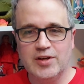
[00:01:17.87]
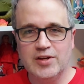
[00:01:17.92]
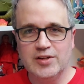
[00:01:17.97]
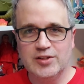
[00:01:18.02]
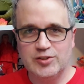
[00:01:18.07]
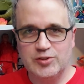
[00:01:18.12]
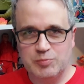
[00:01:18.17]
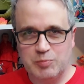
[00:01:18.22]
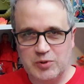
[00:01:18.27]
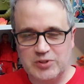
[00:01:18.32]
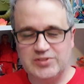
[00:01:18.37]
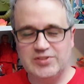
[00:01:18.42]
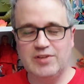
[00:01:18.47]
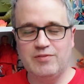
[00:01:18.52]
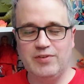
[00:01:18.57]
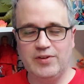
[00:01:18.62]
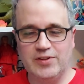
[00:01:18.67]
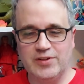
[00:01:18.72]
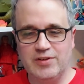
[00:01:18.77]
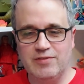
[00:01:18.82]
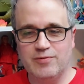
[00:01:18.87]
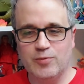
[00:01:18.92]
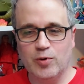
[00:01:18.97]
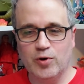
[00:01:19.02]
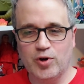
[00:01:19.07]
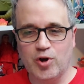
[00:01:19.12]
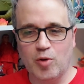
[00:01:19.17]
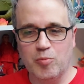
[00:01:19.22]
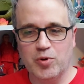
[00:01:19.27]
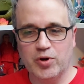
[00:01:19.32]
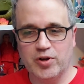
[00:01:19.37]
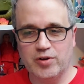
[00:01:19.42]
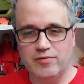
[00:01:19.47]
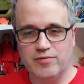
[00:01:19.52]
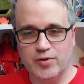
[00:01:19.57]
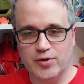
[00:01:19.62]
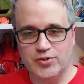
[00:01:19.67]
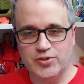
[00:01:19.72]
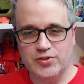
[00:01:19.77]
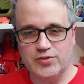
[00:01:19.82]
specifically for Cobra
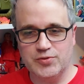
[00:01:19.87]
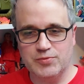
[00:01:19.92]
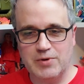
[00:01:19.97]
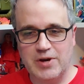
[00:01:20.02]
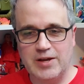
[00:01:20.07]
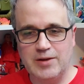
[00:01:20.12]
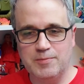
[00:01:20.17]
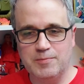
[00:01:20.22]
Convergence, right?